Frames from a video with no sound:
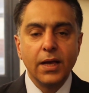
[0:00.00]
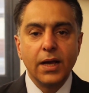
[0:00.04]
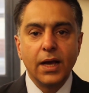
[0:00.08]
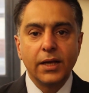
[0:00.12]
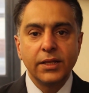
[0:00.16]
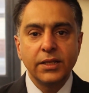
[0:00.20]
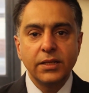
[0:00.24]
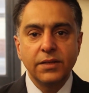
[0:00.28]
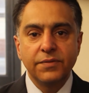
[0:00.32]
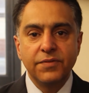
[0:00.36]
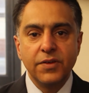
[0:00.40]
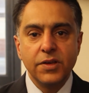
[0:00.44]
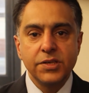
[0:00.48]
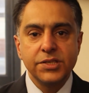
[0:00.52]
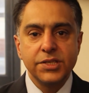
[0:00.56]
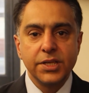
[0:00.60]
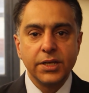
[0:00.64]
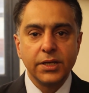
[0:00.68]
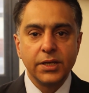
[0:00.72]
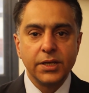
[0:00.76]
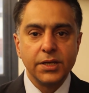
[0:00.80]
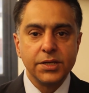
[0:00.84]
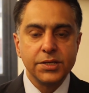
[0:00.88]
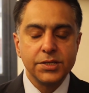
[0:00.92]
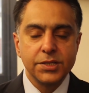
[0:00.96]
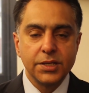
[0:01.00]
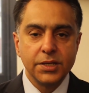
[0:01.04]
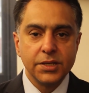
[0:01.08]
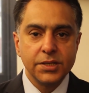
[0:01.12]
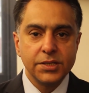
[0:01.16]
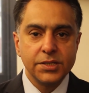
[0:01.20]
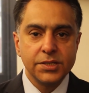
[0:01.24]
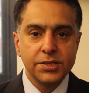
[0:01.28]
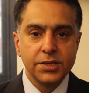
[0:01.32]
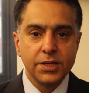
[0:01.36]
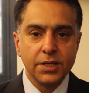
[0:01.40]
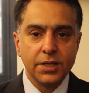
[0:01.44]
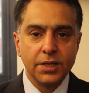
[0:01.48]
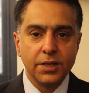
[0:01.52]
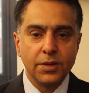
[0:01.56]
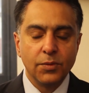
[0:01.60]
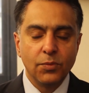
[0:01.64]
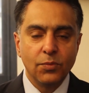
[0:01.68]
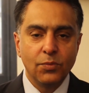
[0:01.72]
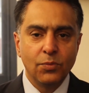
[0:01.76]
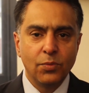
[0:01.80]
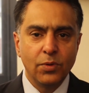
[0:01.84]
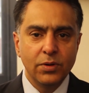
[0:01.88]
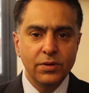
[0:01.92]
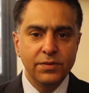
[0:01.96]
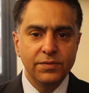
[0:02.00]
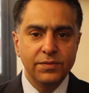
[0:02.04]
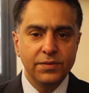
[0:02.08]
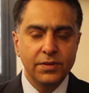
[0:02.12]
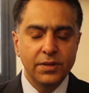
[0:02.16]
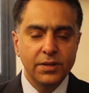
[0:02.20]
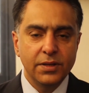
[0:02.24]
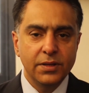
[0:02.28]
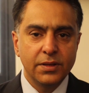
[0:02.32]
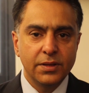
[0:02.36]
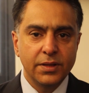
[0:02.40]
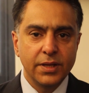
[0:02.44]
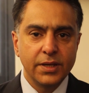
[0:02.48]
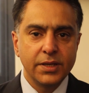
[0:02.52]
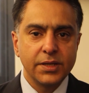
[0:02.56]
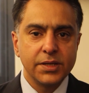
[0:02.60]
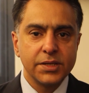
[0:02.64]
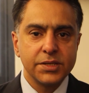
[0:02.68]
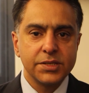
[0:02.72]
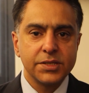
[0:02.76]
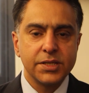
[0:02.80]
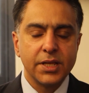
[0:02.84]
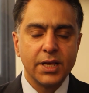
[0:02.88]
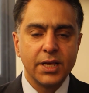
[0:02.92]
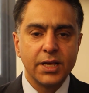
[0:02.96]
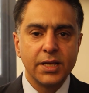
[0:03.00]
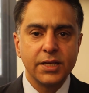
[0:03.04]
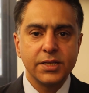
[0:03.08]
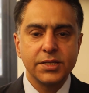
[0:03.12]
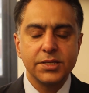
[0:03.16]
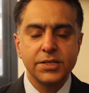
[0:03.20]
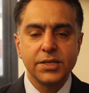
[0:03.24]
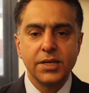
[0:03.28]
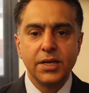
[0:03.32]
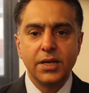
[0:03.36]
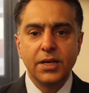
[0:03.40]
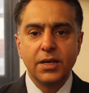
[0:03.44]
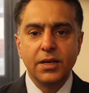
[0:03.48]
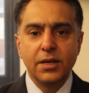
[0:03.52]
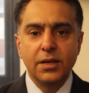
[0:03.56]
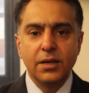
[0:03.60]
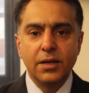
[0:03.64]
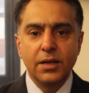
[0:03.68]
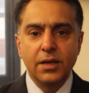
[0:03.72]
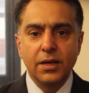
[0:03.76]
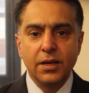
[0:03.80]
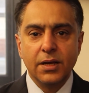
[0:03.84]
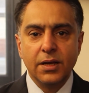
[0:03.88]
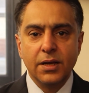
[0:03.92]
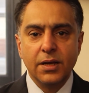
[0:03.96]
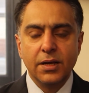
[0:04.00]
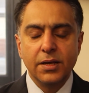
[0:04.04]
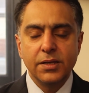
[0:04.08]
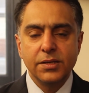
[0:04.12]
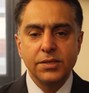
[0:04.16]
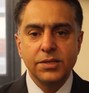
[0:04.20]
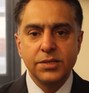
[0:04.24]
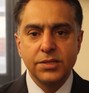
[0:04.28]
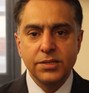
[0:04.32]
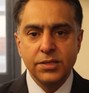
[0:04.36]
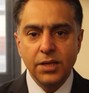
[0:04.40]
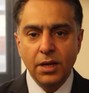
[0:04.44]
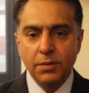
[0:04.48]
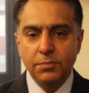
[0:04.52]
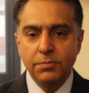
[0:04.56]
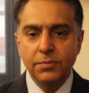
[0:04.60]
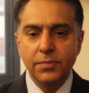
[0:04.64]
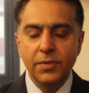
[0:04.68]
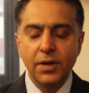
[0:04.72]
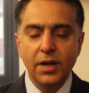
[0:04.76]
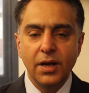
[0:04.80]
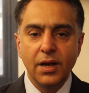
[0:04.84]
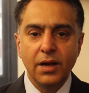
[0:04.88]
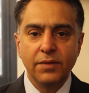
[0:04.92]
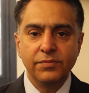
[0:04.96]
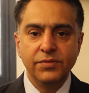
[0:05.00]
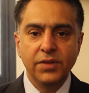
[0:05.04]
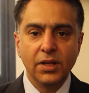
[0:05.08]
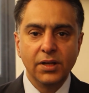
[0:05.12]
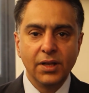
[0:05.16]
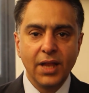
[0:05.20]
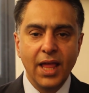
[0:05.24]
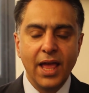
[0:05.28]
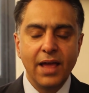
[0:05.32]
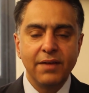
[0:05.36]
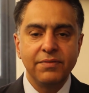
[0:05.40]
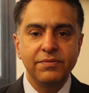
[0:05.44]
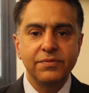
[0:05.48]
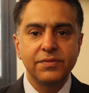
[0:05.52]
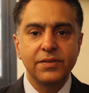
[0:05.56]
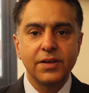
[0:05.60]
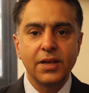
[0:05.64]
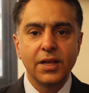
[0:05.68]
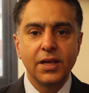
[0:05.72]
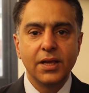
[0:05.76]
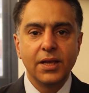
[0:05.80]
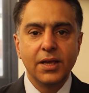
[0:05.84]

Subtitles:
I think the first thing is that one of the things that some of the left,